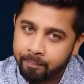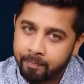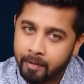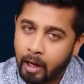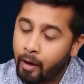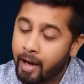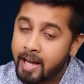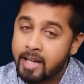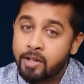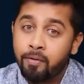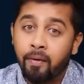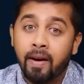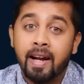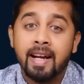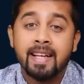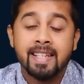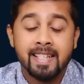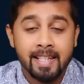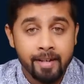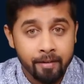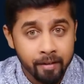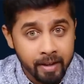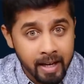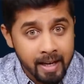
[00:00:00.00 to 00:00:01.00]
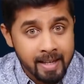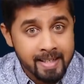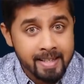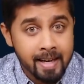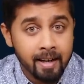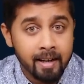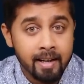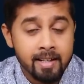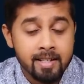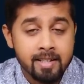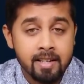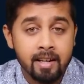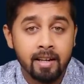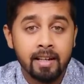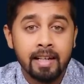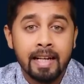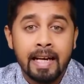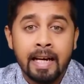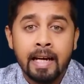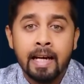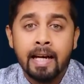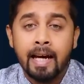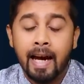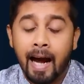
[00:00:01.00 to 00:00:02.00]
Now, as far as dividends are
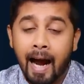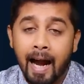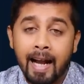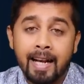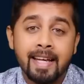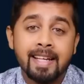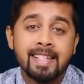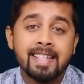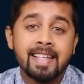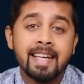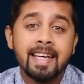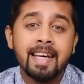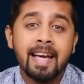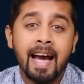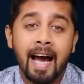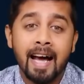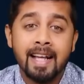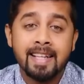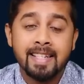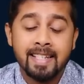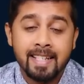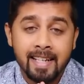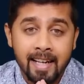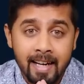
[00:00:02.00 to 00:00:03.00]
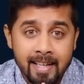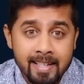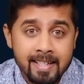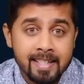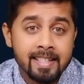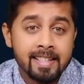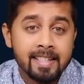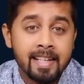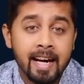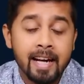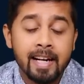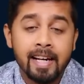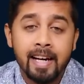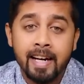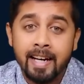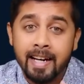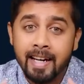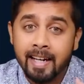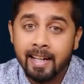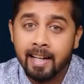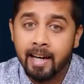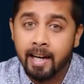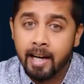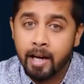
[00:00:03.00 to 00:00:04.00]
concerned, ITC has consistently
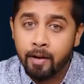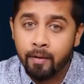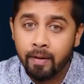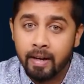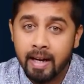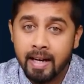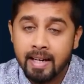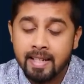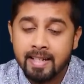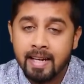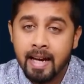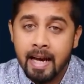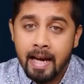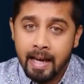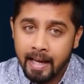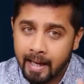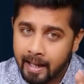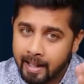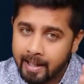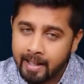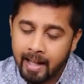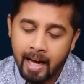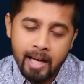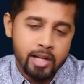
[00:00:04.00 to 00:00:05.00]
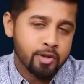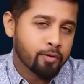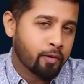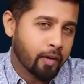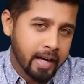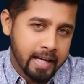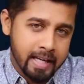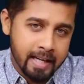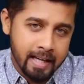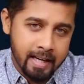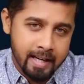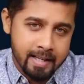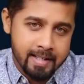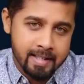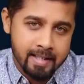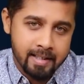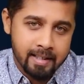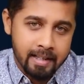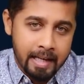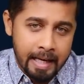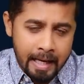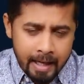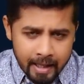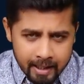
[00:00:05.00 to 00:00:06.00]
declared dividends in last 5 years.
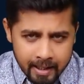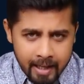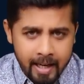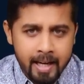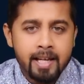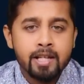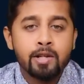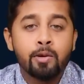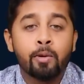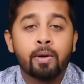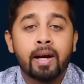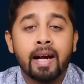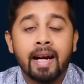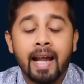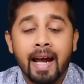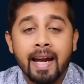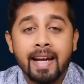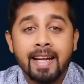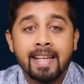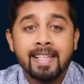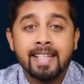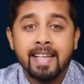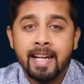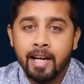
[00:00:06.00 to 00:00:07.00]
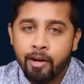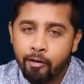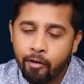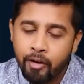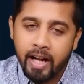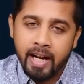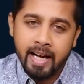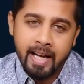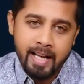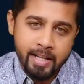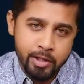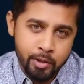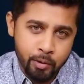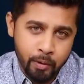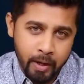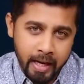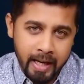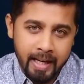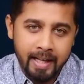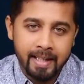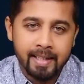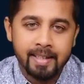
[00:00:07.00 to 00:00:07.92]
Let us look at ITC dividend history.